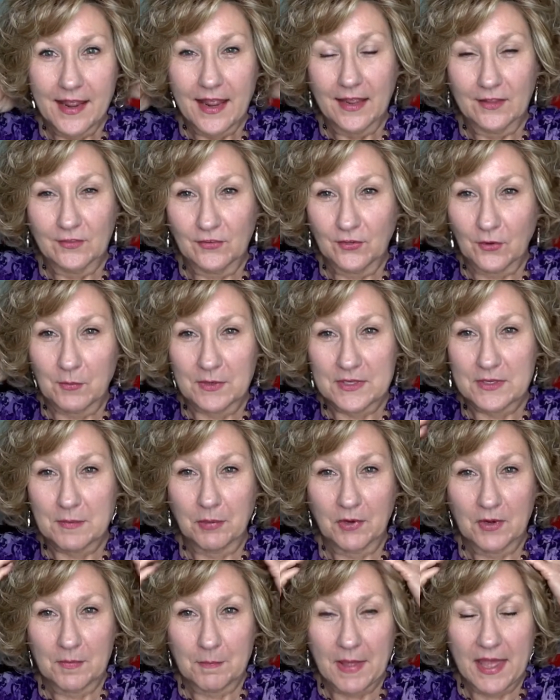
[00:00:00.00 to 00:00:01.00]
And so when you
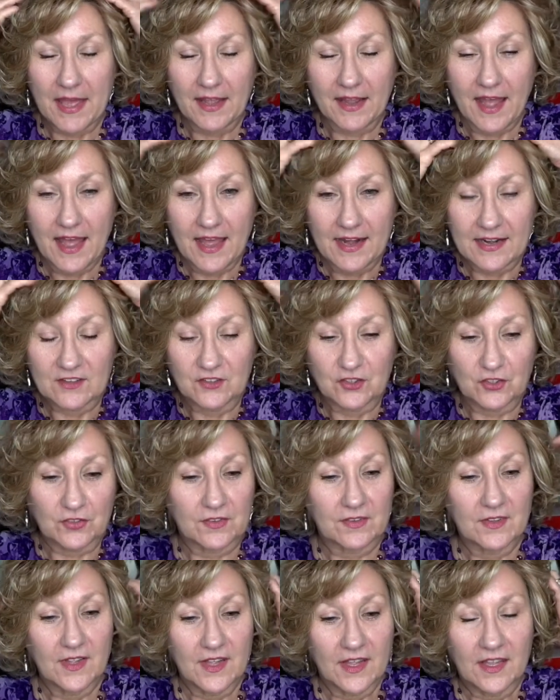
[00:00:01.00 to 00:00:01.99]
put it back on, it
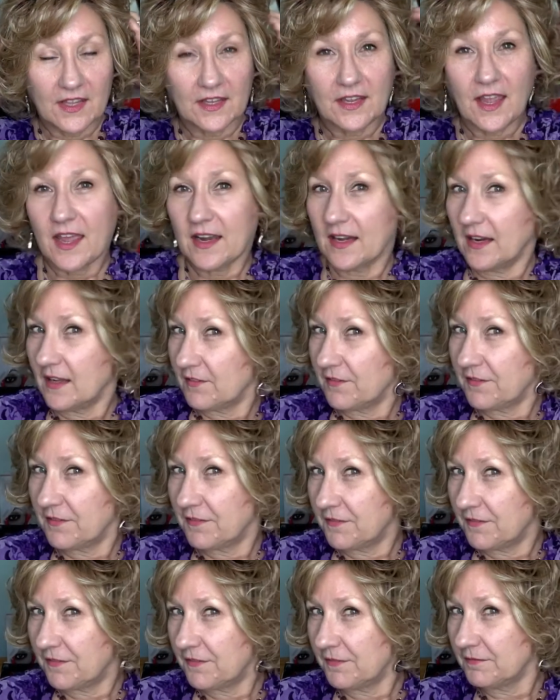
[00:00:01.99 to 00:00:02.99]
kind
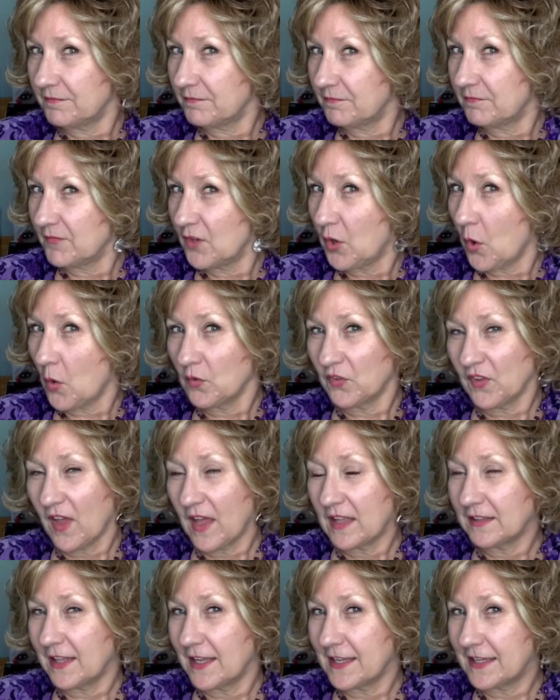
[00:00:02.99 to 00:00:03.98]
of goes
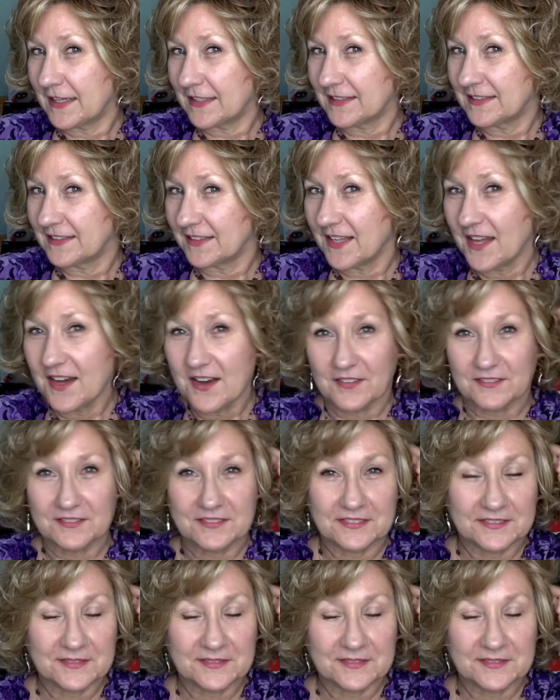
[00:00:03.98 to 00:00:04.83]
on like a glove.